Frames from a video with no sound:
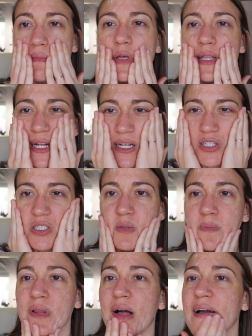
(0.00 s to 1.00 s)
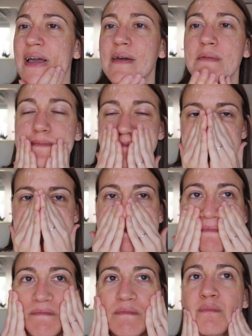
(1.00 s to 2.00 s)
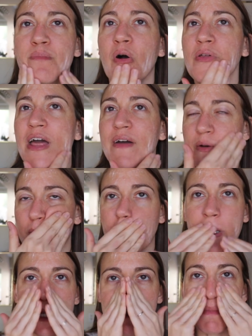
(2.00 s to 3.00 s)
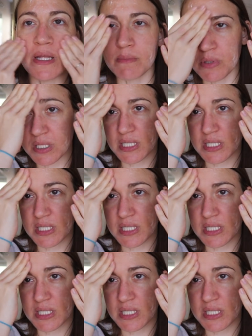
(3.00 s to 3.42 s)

then I just apply. Both have a pretty minimal